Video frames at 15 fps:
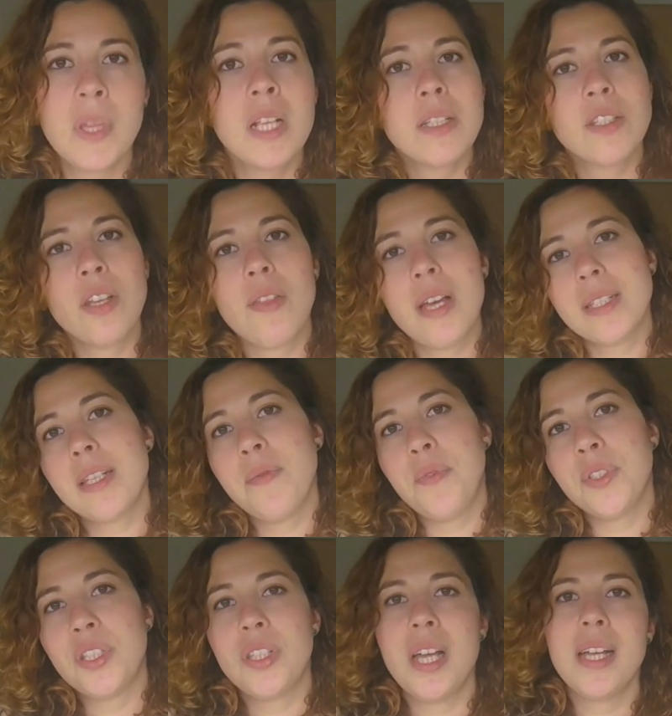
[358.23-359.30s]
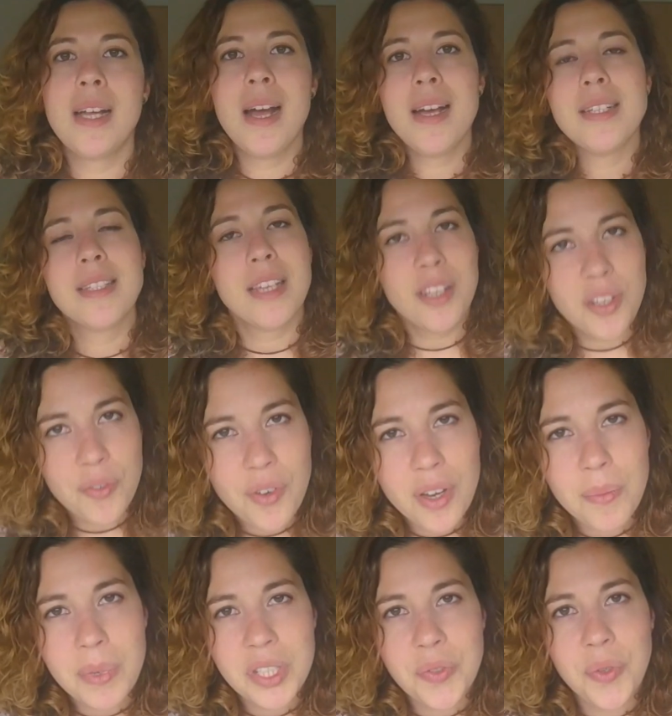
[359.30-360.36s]
So that's it for today, guys. Thank you very
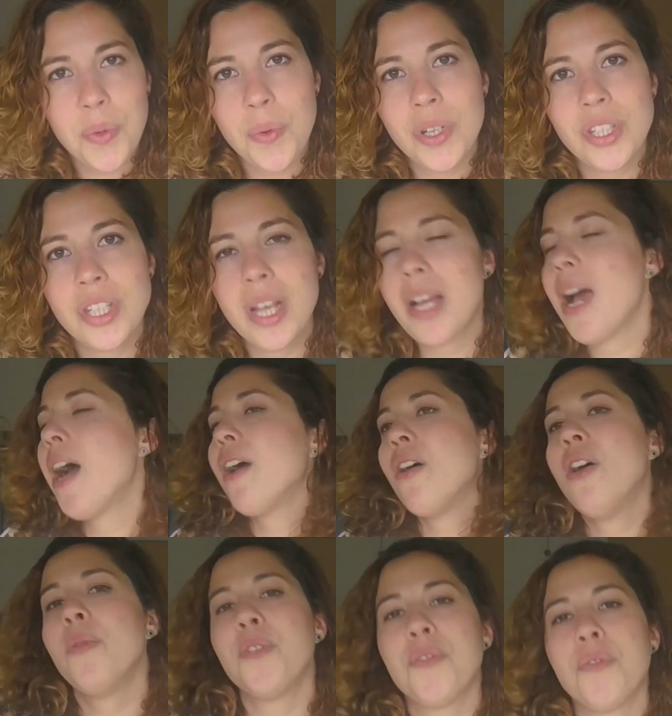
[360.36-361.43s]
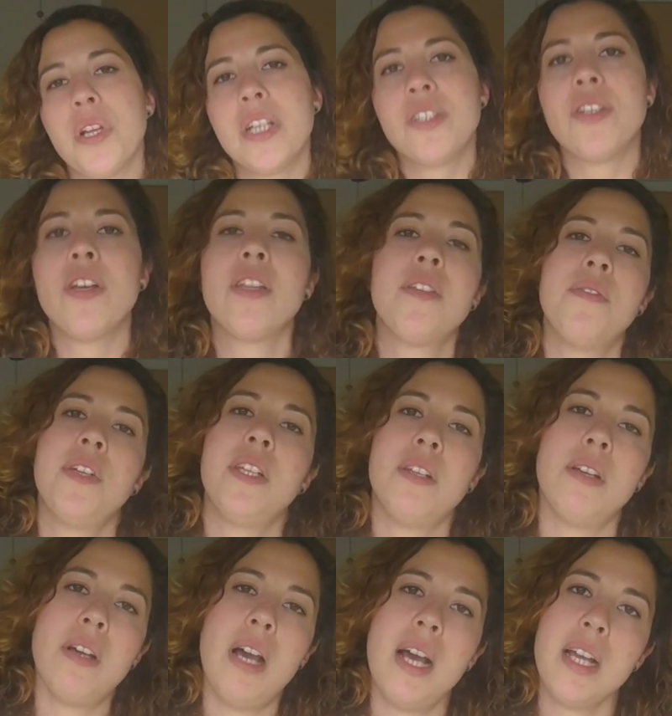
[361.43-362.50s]
much for watching. I hope you really enjoyed the video,
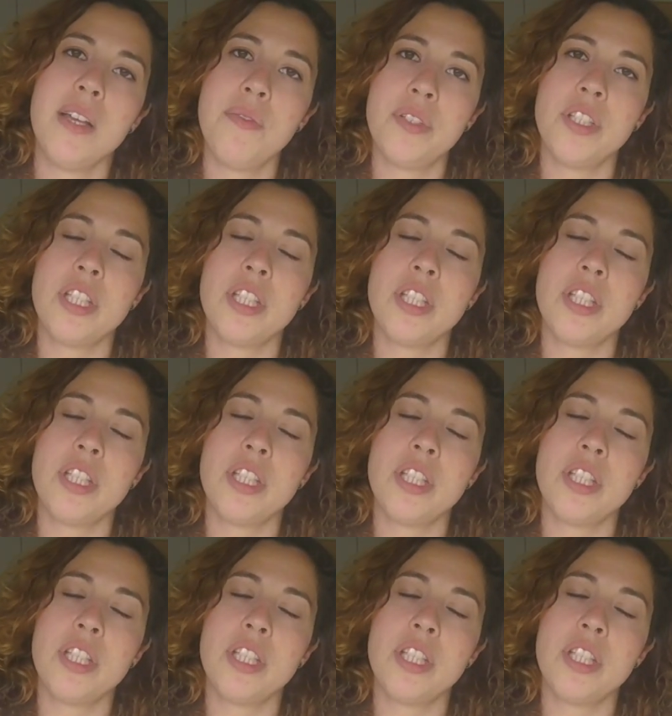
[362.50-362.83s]
and if you